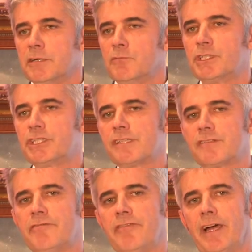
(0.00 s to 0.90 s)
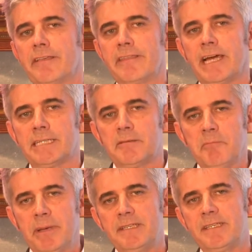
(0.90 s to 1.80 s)
which is the fact
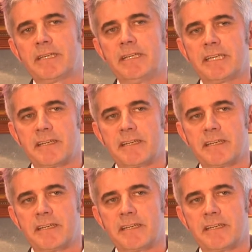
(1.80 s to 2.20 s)
that basically